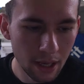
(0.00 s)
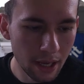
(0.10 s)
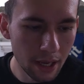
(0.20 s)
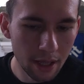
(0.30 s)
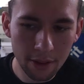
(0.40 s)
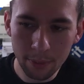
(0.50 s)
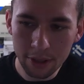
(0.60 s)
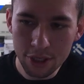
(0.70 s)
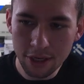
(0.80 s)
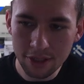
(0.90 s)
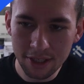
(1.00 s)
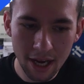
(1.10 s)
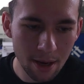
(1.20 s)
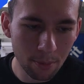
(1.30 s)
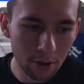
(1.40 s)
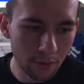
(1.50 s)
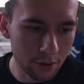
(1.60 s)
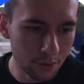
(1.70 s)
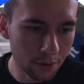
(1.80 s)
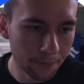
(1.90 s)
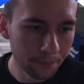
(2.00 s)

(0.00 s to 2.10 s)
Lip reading: And then we can change the diameter of our drill.